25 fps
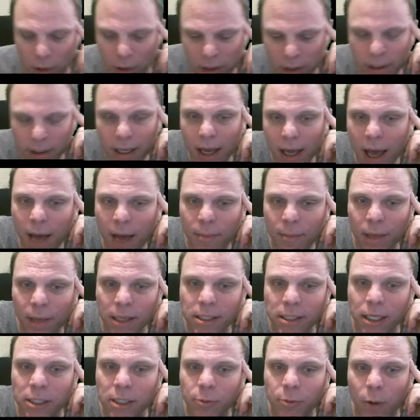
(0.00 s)
Well, yeah, it
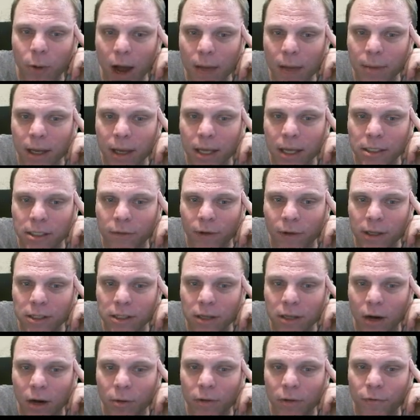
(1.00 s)
makes sense. Why? Because if I
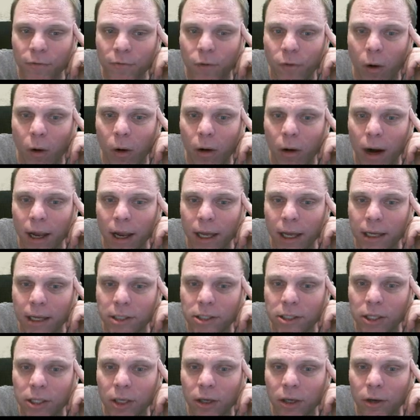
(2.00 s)
start with 4, I
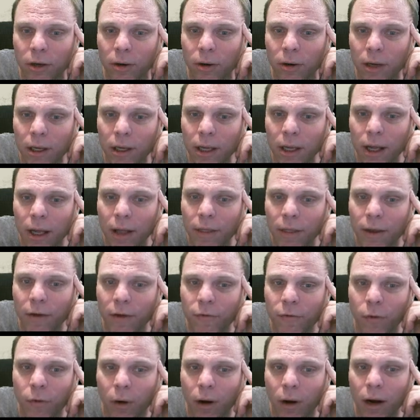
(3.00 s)
get 2.
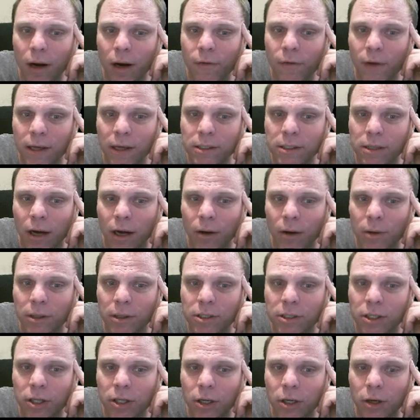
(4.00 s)
Therefore, if I start
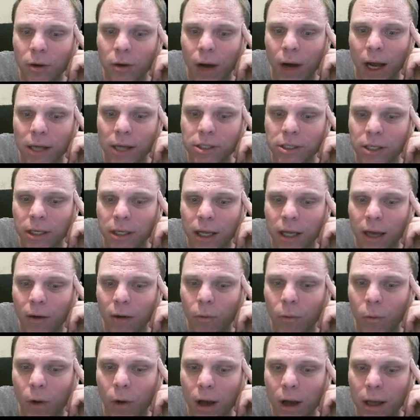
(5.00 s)
with 2, I should
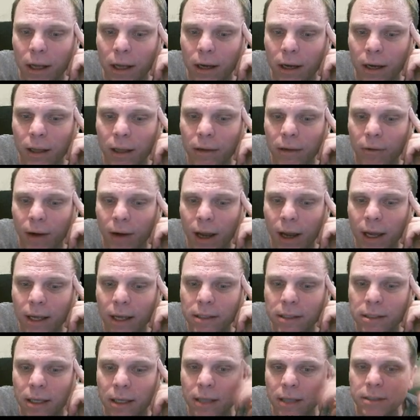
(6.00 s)
get 1, right?
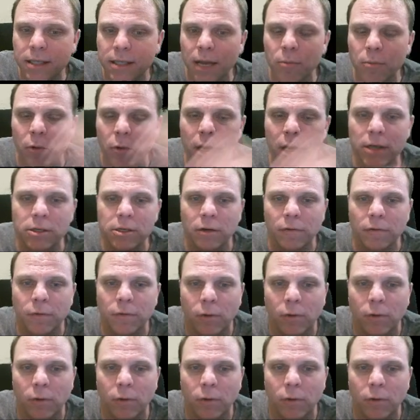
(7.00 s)
It's that same ratio.